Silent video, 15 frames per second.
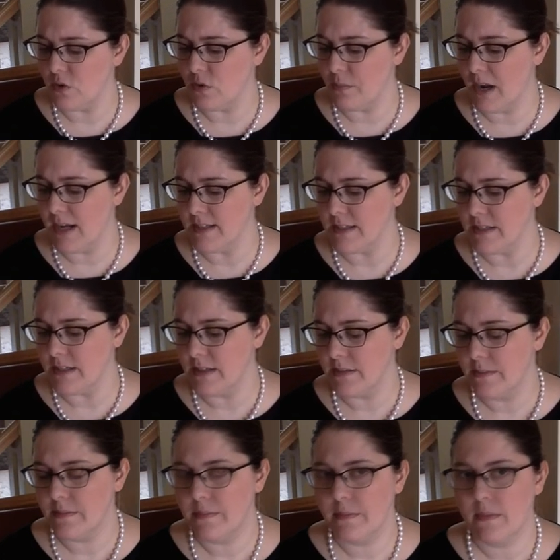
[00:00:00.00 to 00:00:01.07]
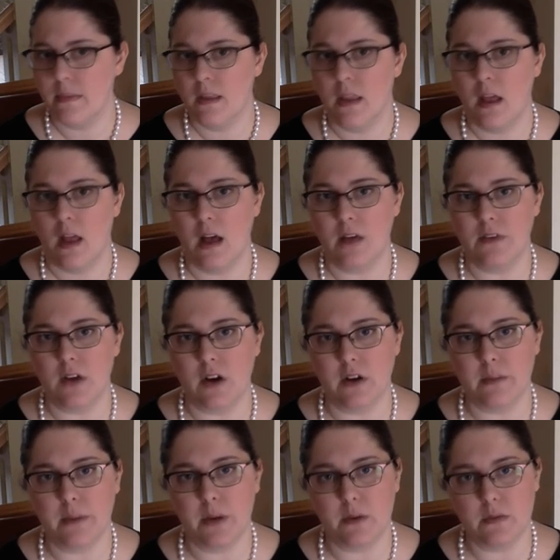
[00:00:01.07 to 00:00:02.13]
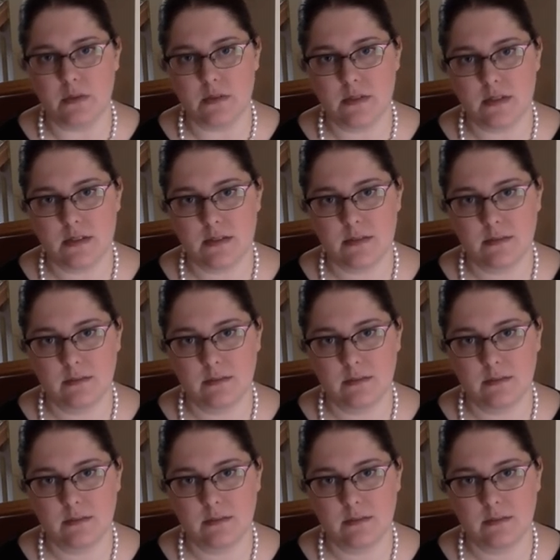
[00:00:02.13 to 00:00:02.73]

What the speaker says: reminded of our impotence.